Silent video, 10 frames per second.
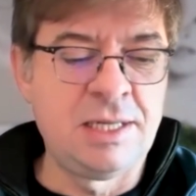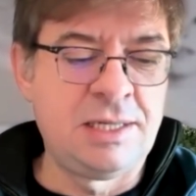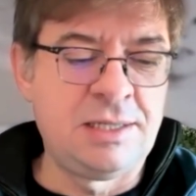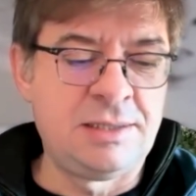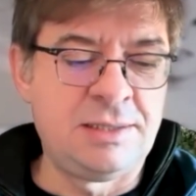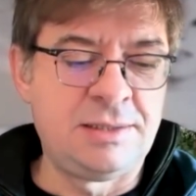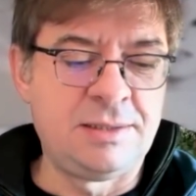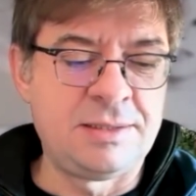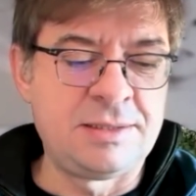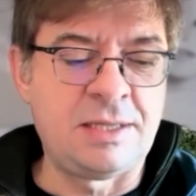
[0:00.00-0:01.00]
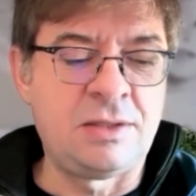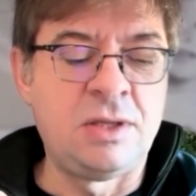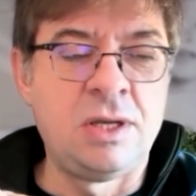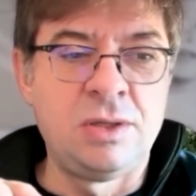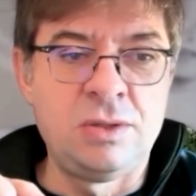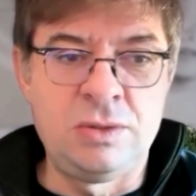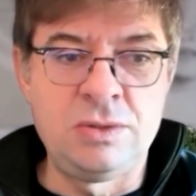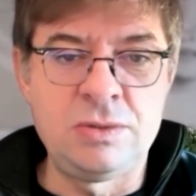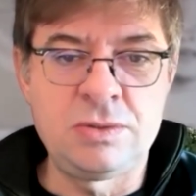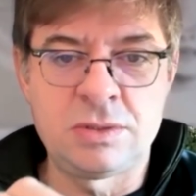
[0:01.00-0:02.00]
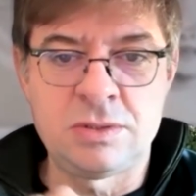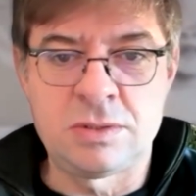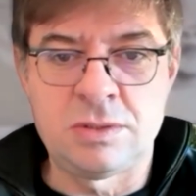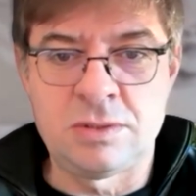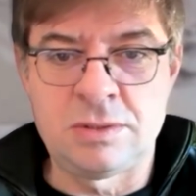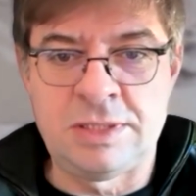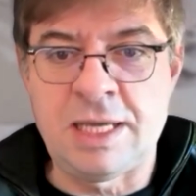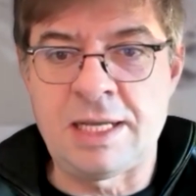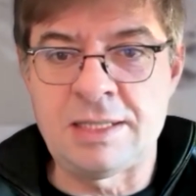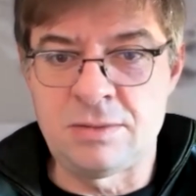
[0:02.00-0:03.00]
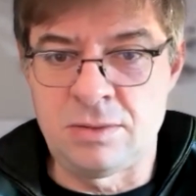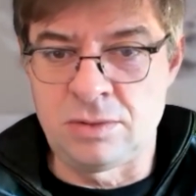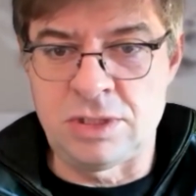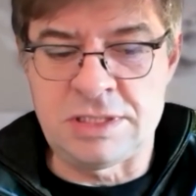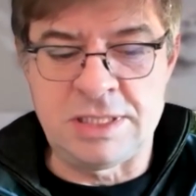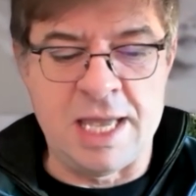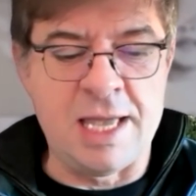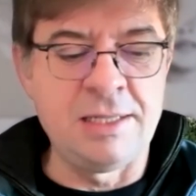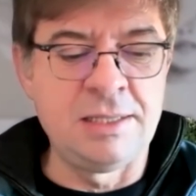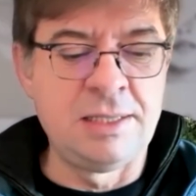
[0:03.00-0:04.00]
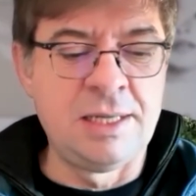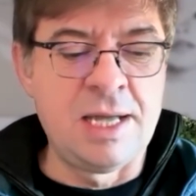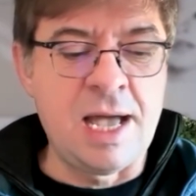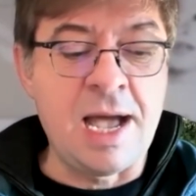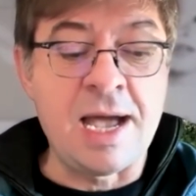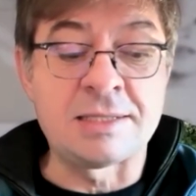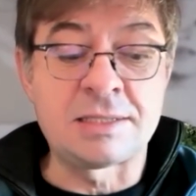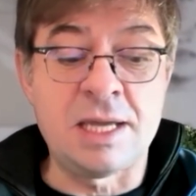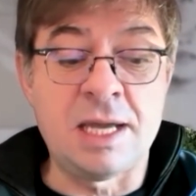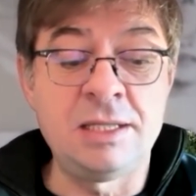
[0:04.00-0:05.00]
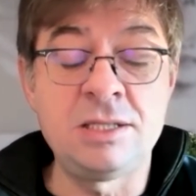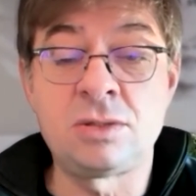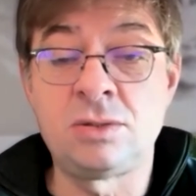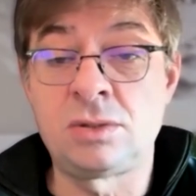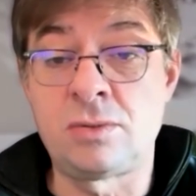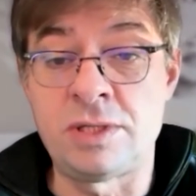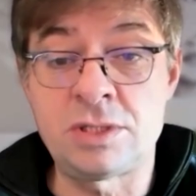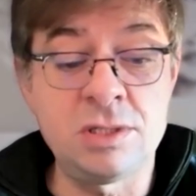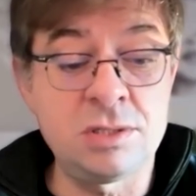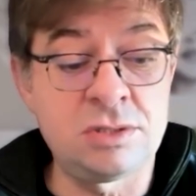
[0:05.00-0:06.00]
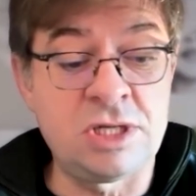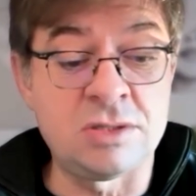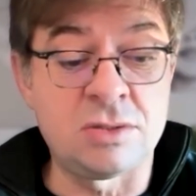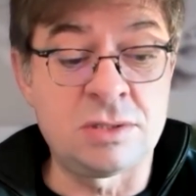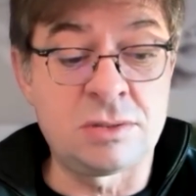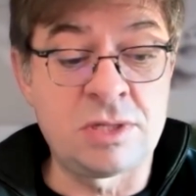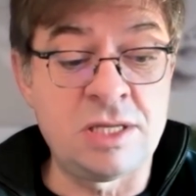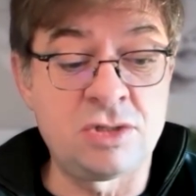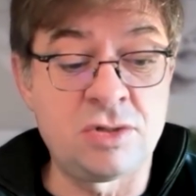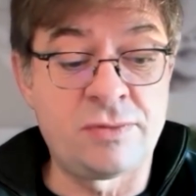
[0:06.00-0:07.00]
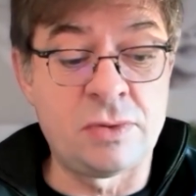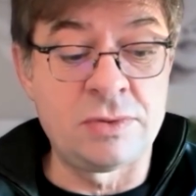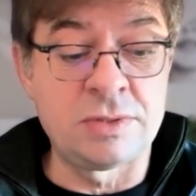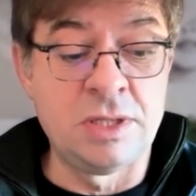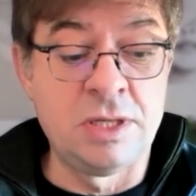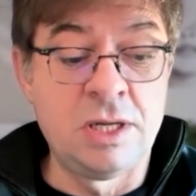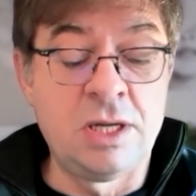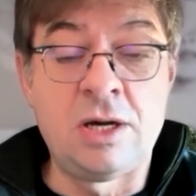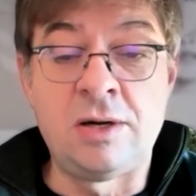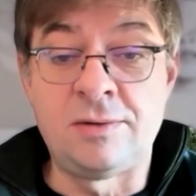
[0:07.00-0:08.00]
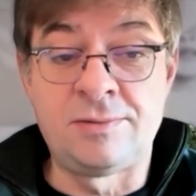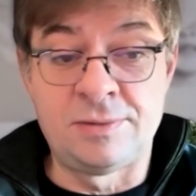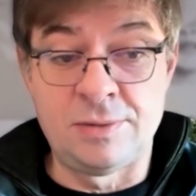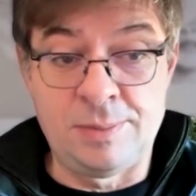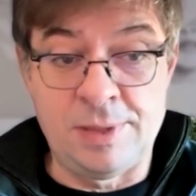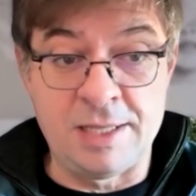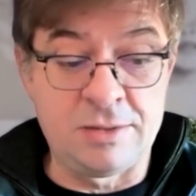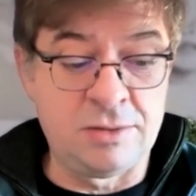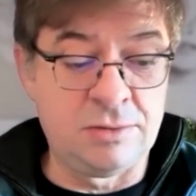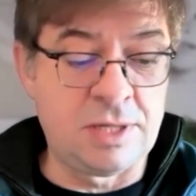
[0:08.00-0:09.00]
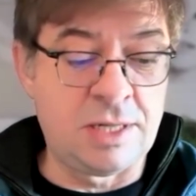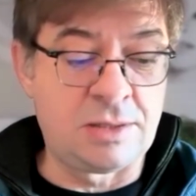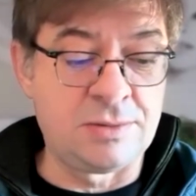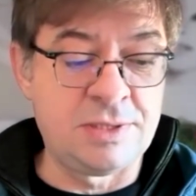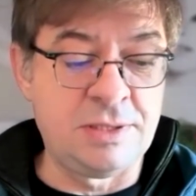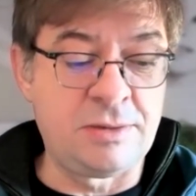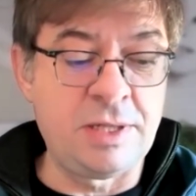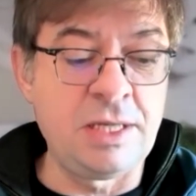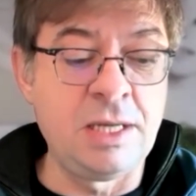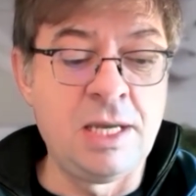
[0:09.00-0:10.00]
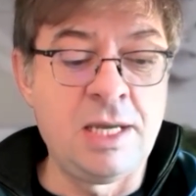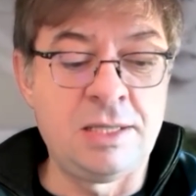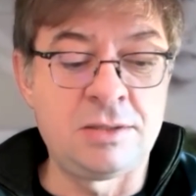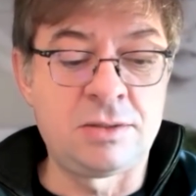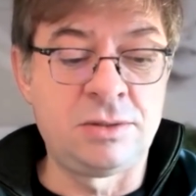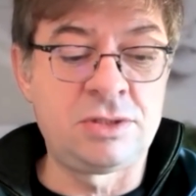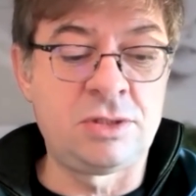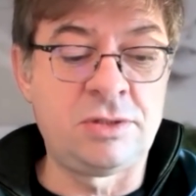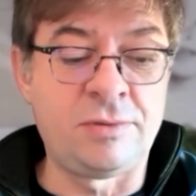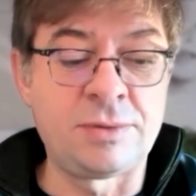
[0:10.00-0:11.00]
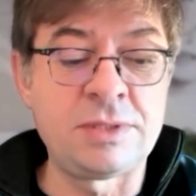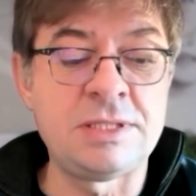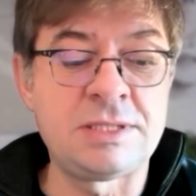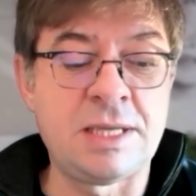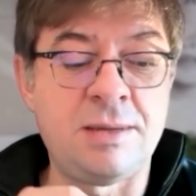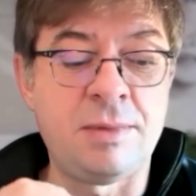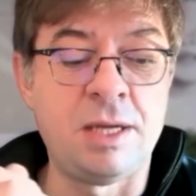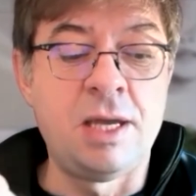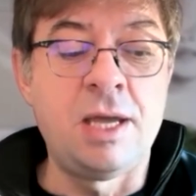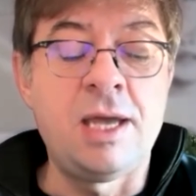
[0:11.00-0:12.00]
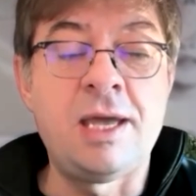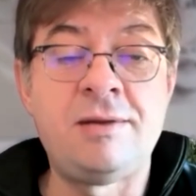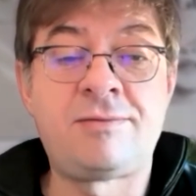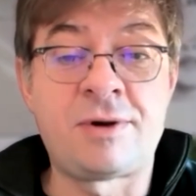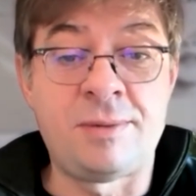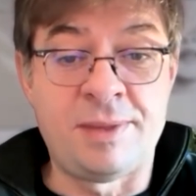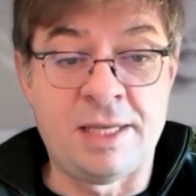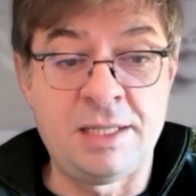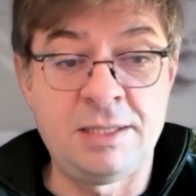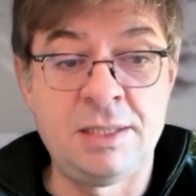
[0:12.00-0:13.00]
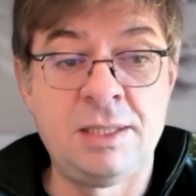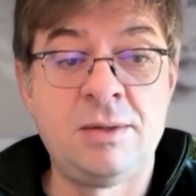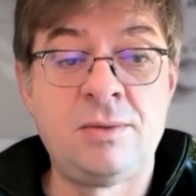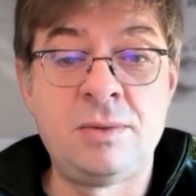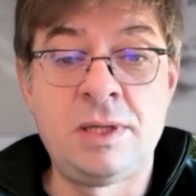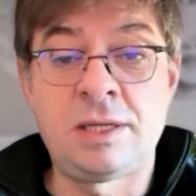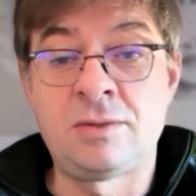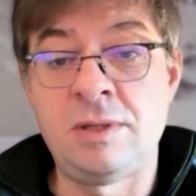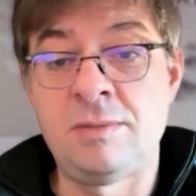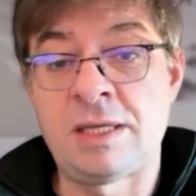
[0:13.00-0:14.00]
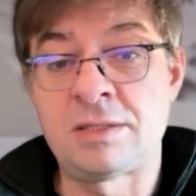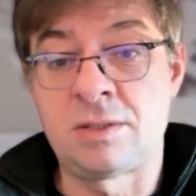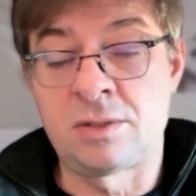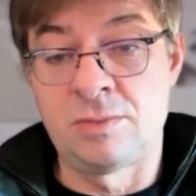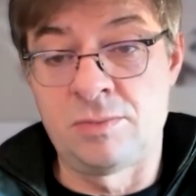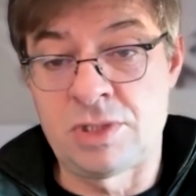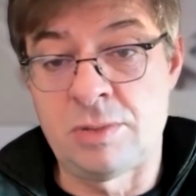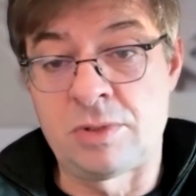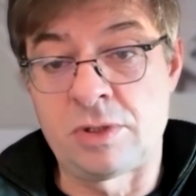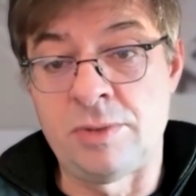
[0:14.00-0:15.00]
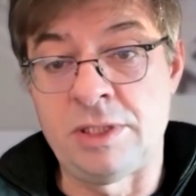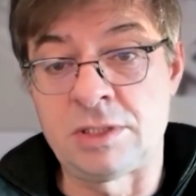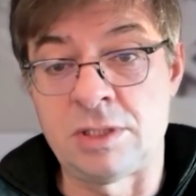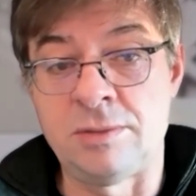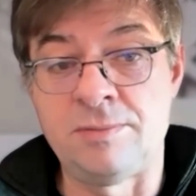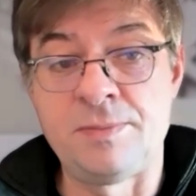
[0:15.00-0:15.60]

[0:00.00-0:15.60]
that use the data you just scan, ask additional questions such as the stage of growth of the plant you are considering and the condition of your root system. And from that, we'll actually make some recommendation.